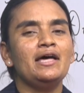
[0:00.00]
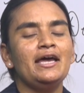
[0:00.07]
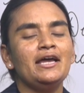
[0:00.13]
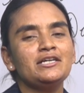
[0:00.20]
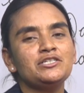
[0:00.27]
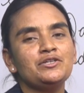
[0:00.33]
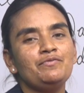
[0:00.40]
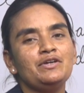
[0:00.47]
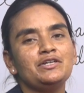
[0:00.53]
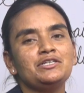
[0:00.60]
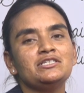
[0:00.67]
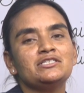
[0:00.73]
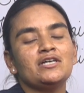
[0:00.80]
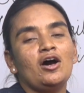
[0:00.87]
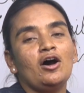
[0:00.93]

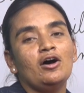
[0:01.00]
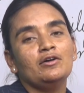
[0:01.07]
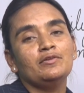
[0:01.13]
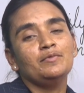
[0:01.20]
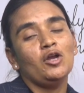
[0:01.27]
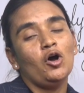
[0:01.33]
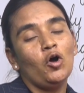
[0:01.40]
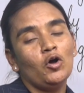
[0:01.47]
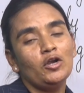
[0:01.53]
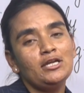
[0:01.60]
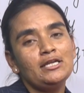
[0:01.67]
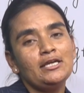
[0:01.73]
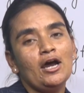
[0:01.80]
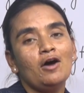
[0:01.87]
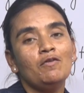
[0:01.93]
activities
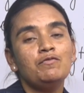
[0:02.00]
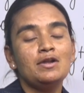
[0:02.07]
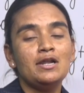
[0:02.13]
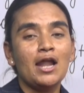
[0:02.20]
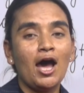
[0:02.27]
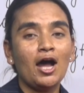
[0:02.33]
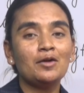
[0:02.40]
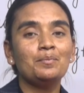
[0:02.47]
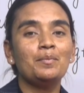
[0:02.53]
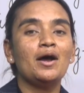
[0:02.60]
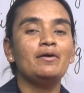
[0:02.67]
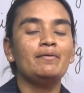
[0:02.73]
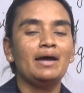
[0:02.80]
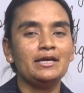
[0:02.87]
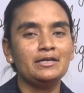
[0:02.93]
only of
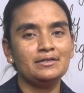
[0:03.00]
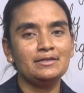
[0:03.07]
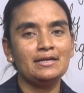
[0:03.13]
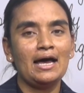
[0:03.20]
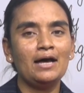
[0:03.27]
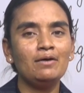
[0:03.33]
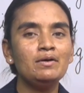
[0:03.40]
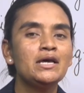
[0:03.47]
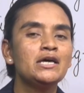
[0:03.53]
Lakpa right now.